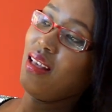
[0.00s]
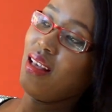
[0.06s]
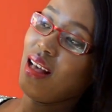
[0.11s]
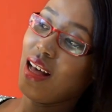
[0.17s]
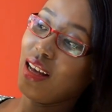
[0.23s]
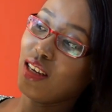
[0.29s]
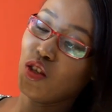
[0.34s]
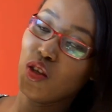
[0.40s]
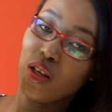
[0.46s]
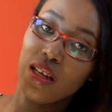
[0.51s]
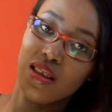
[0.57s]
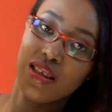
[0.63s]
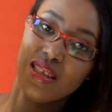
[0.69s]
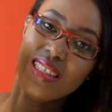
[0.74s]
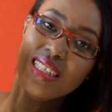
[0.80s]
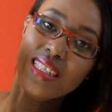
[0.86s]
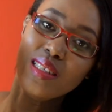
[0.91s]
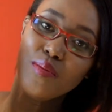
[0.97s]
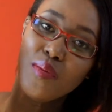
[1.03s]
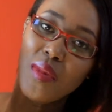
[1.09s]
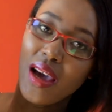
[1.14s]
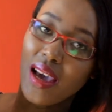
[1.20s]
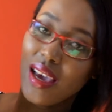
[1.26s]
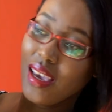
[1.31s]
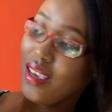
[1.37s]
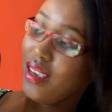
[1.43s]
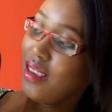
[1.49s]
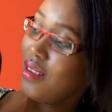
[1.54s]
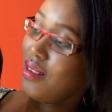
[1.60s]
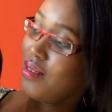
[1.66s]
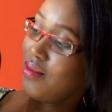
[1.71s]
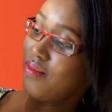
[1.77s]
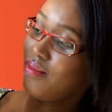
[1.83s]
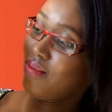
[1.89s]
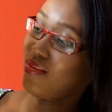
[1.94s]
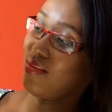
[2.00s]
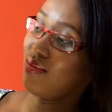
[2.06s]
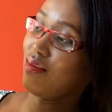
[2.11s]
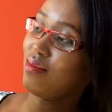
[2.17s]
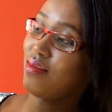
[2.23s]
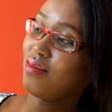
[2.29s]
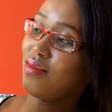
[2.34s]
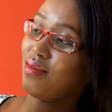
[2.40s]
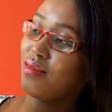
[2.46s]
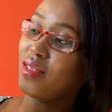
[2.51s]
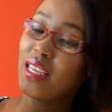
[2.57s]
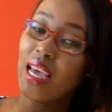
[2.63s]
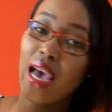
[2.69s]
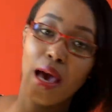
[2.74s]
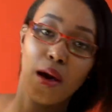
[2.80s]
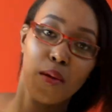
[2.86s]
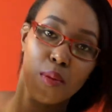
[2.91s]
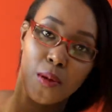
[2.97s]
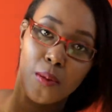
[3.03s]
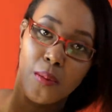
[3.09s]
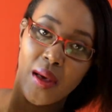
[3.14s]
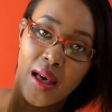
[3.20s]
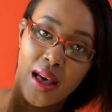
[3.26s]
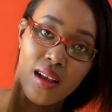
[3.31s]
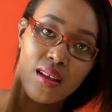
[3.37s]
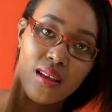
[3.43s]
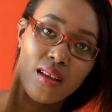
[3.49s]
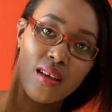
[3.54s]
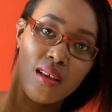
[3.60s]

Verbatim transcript: actually this is my diaper bag,